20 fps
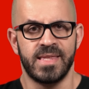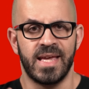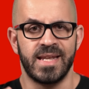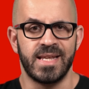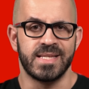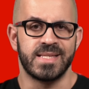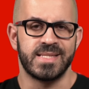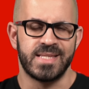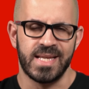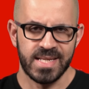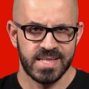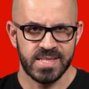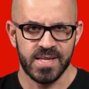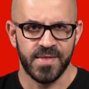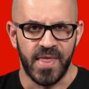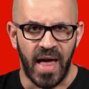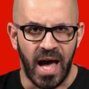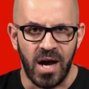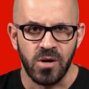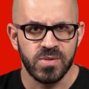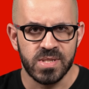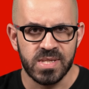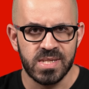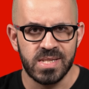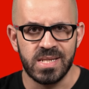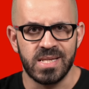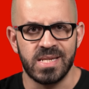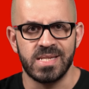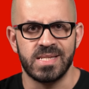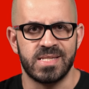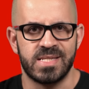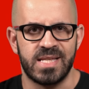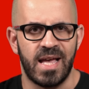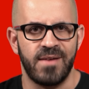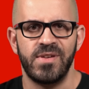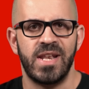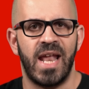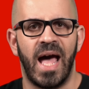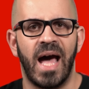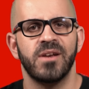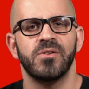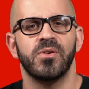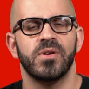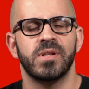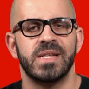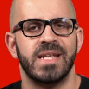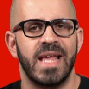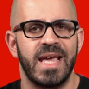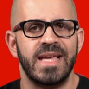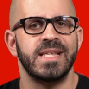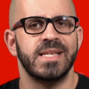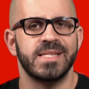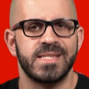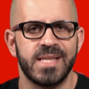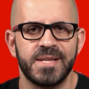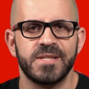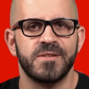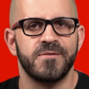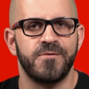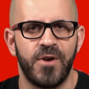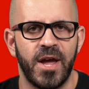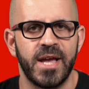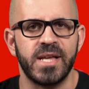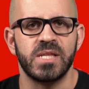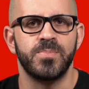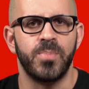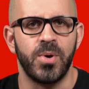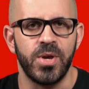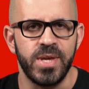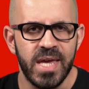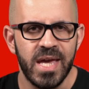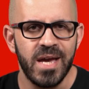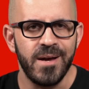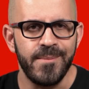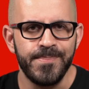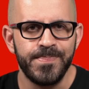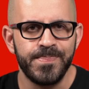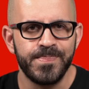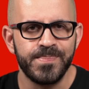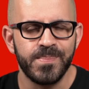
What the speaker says: That is 6,786 francs per year